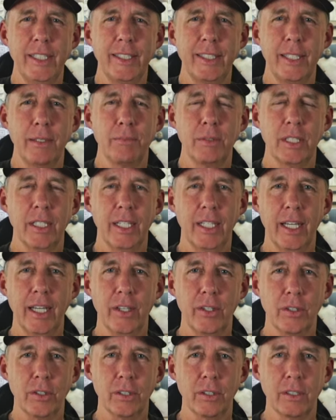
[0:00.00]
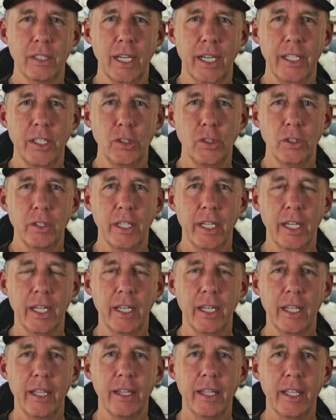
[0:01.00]
them together tight as you can
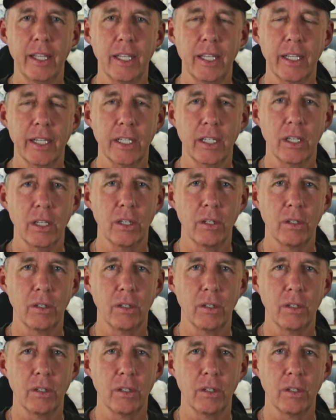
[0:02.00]
and then let go.